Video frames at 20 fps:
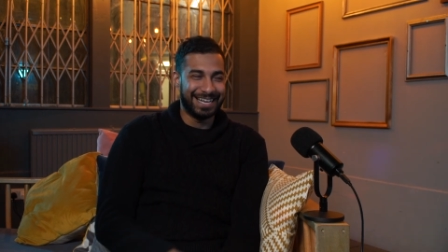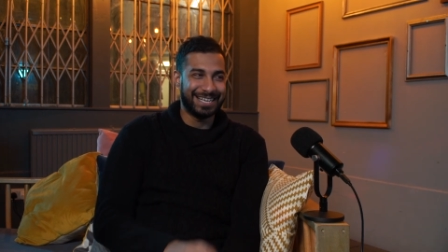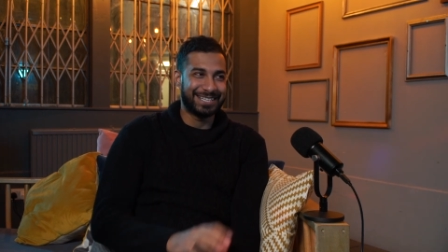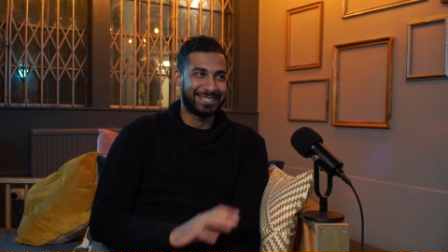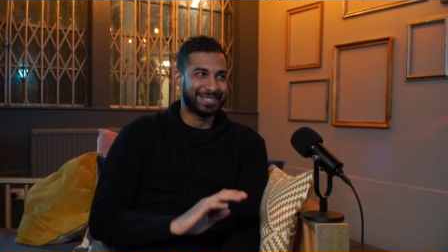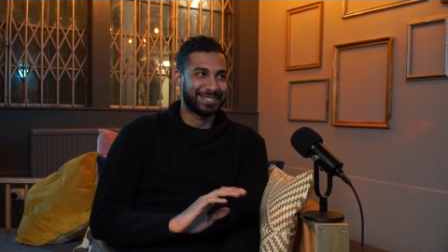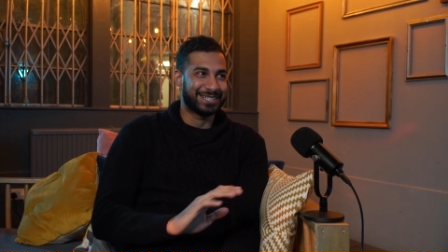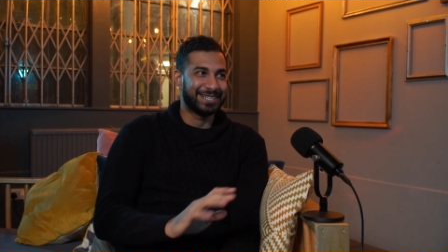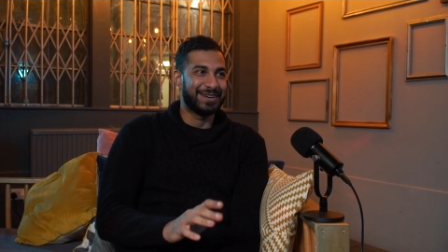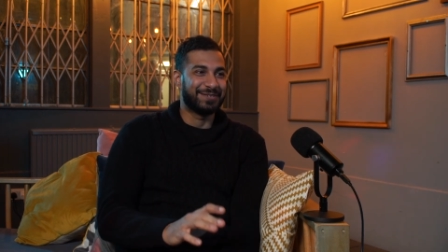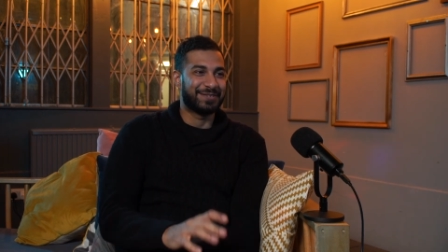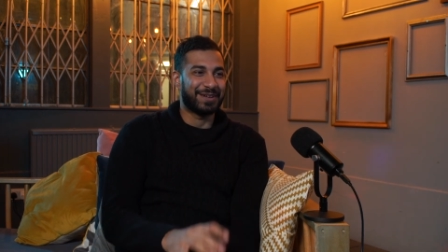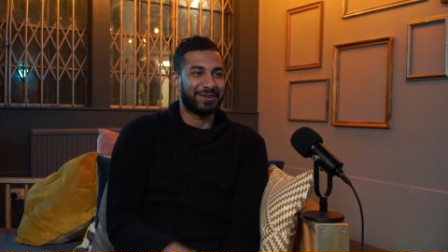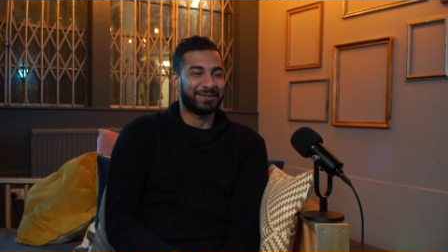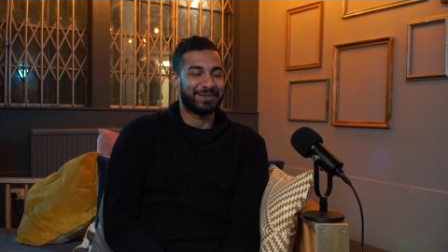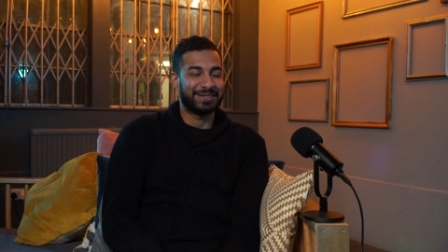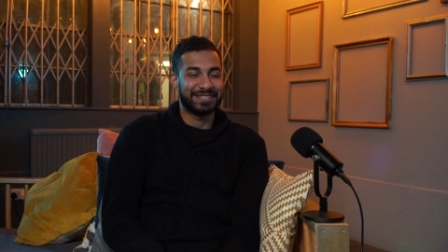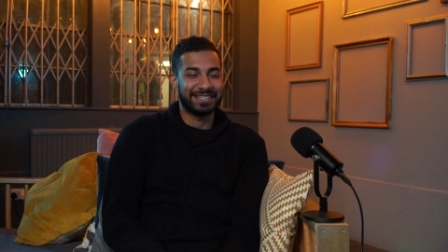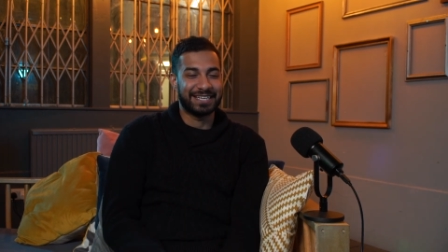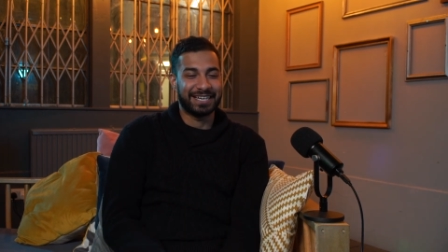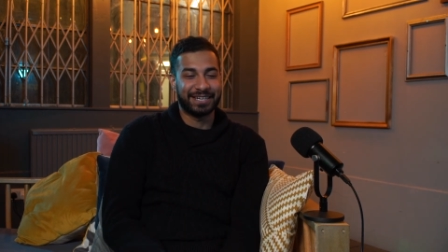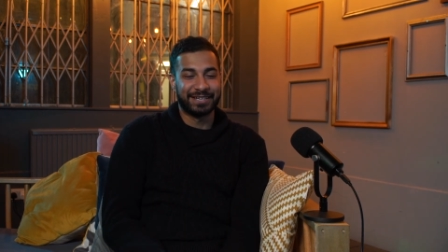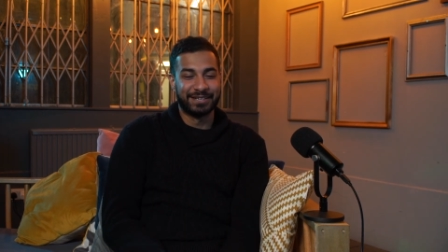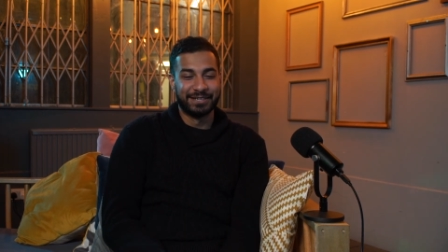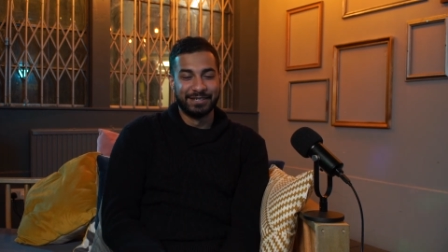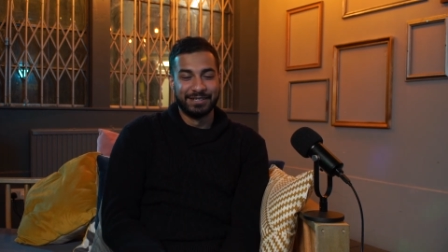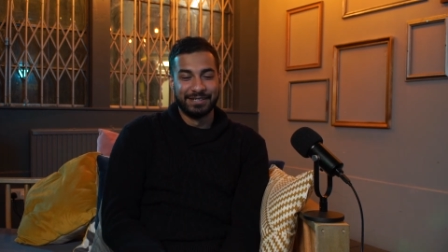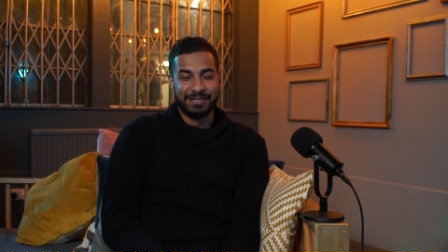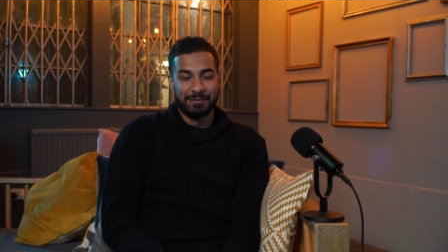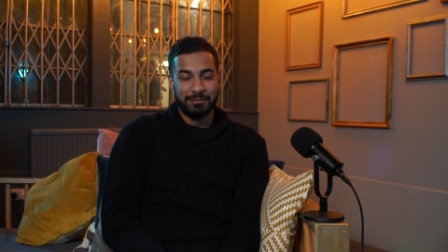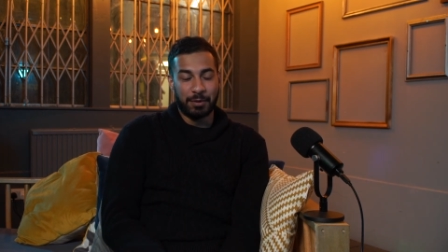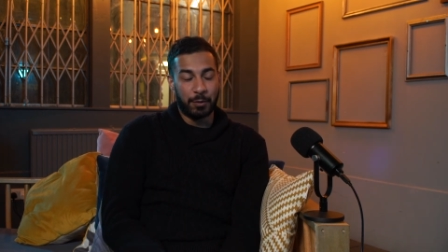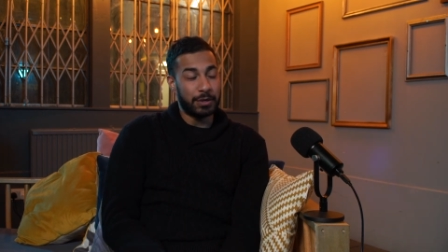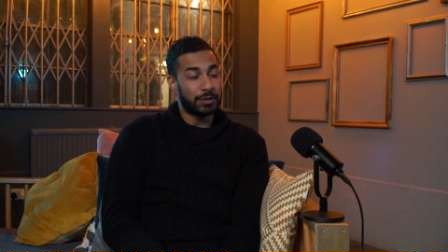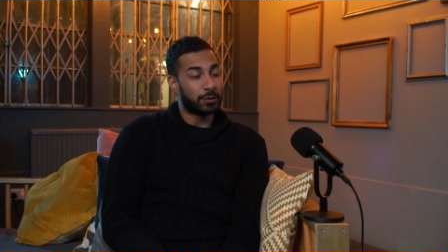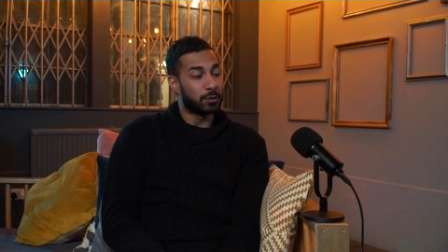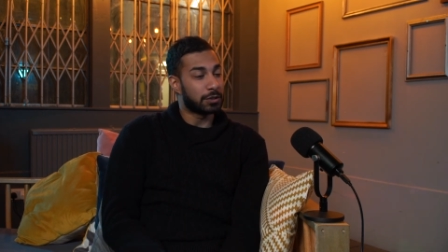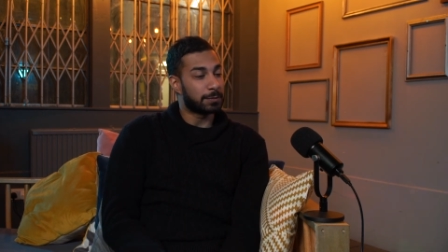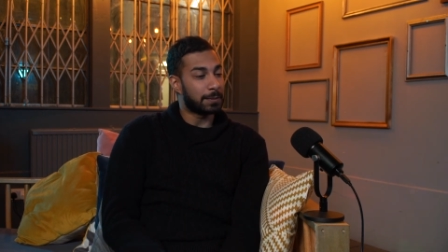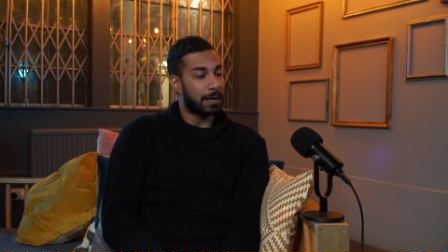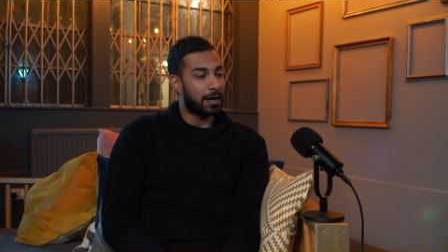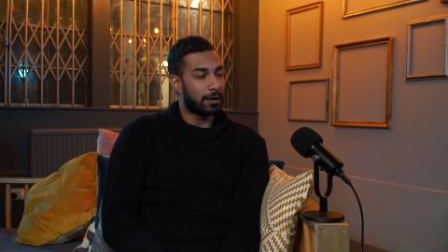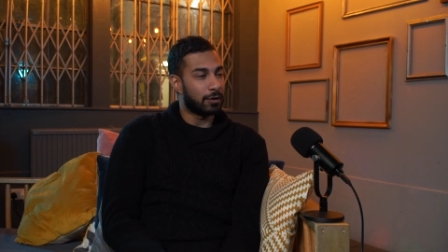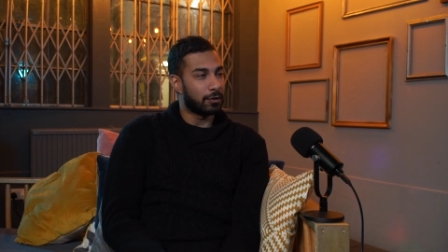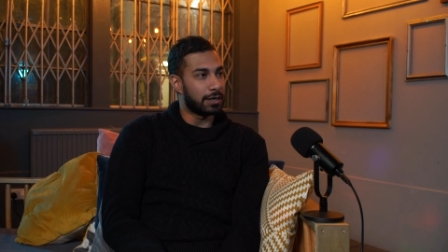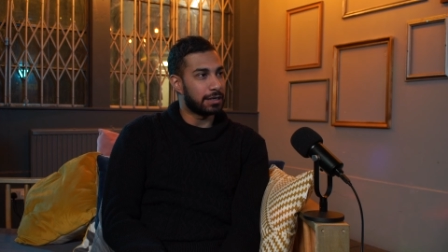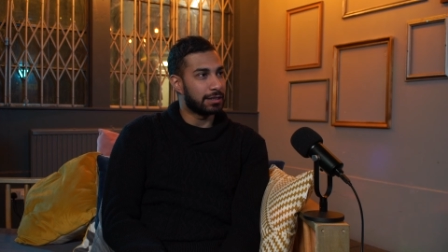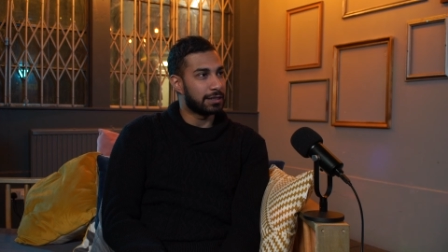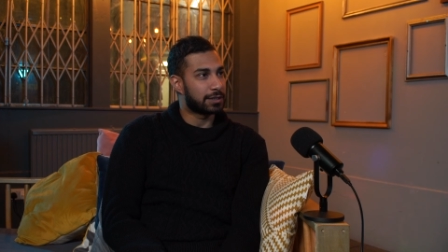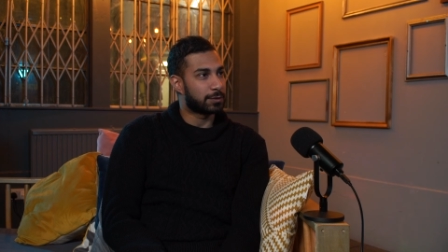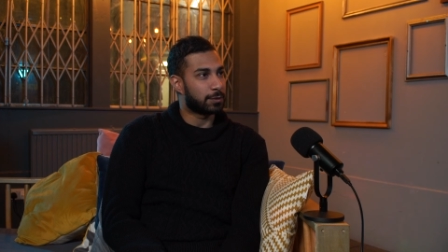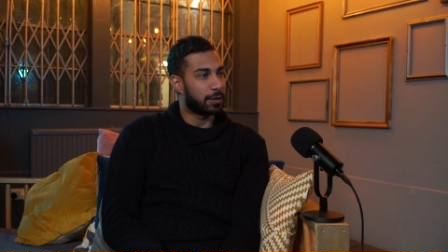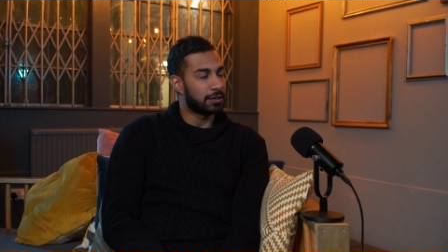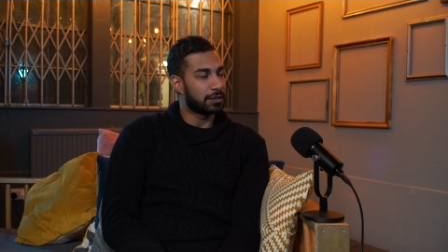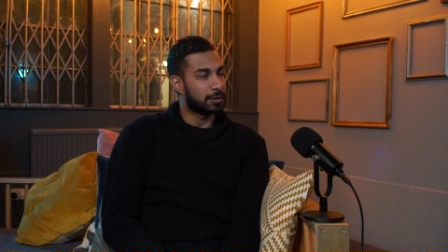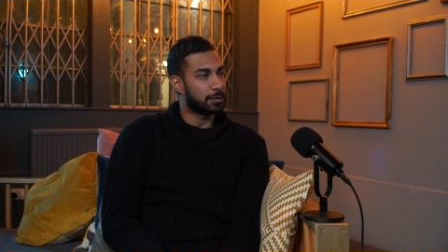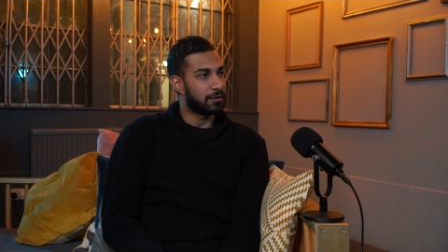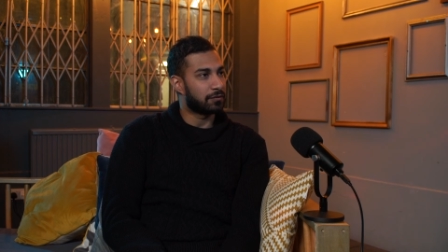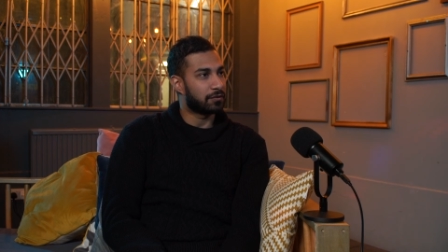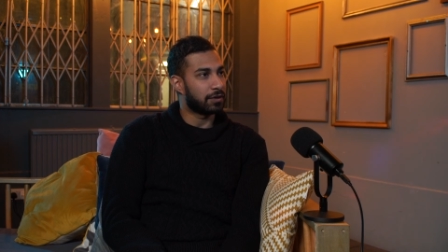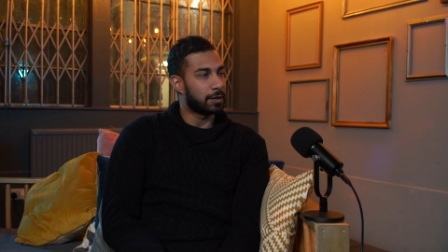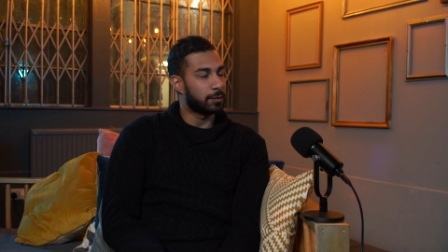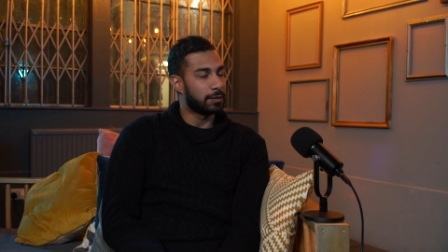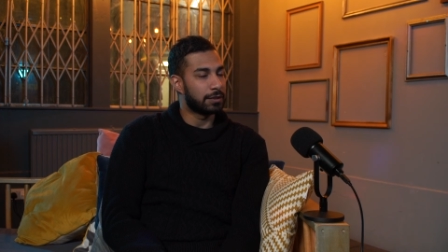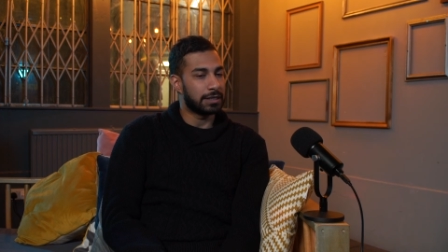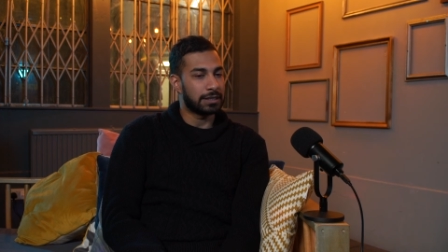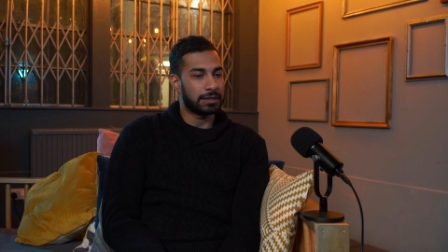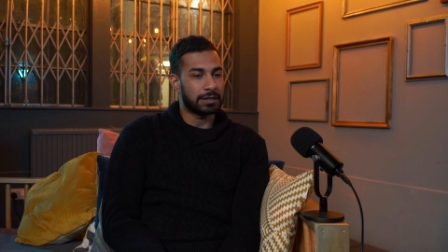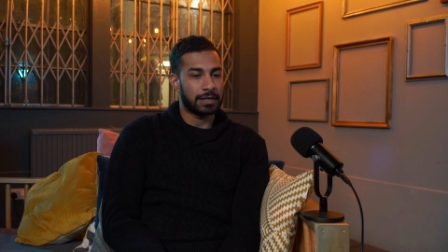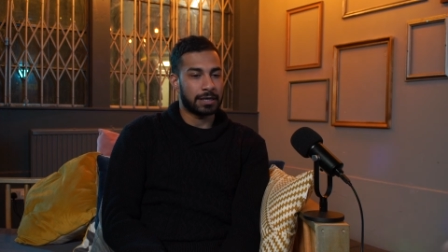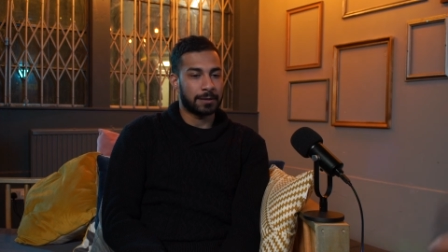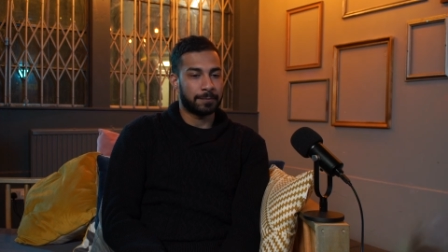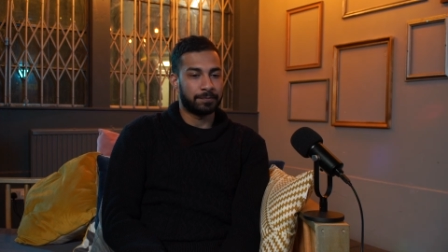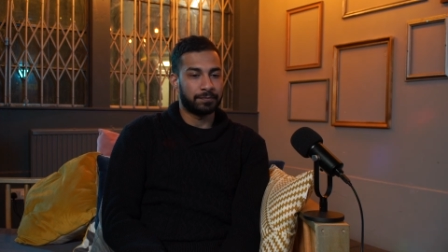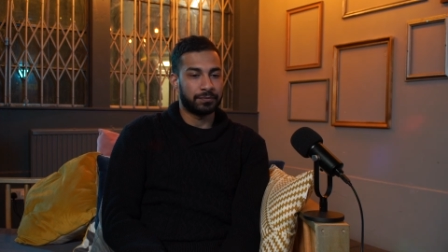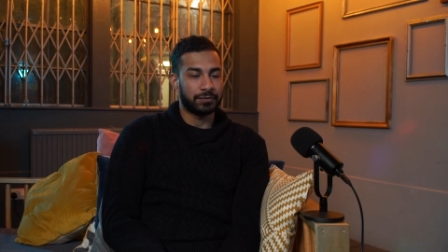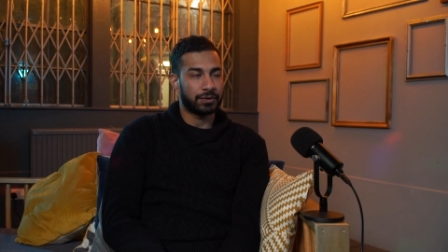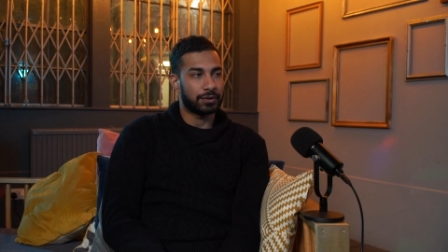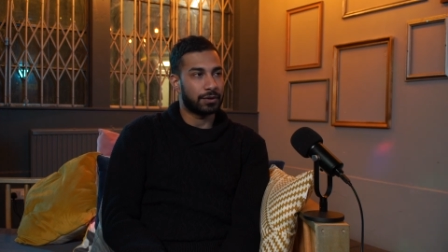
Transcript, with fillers: let's just leave that one there. But we talked about a lot in this one. To be fair, we did um,